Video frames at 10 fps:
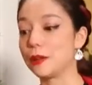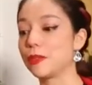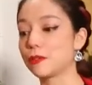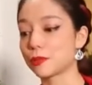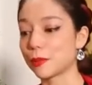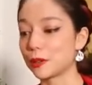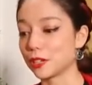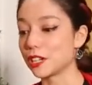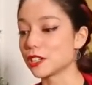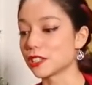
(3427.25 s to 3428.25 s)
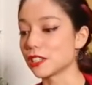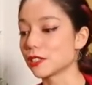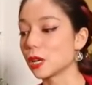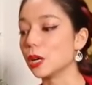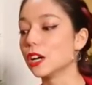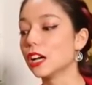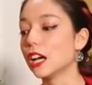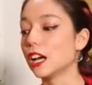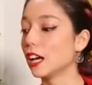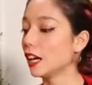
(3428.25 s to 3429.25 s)
That was in my old agency. So
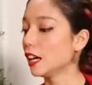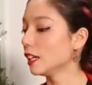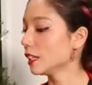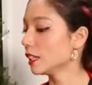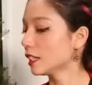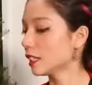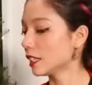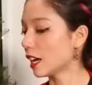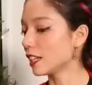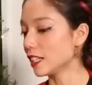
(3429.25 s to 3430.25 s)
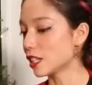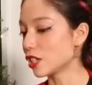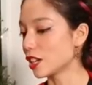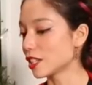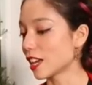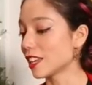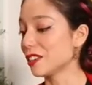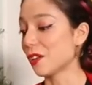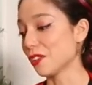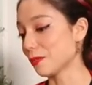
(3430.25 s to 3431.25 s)
I need to change that in
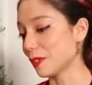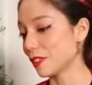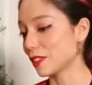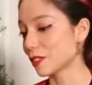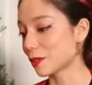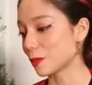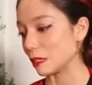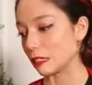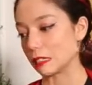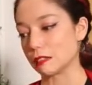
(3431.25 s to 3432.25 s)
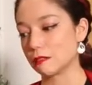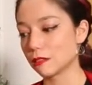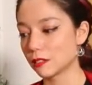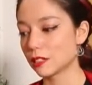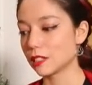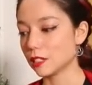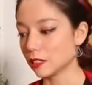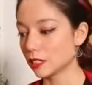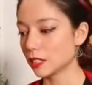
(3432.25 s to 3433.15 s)
all of my video descriptions still.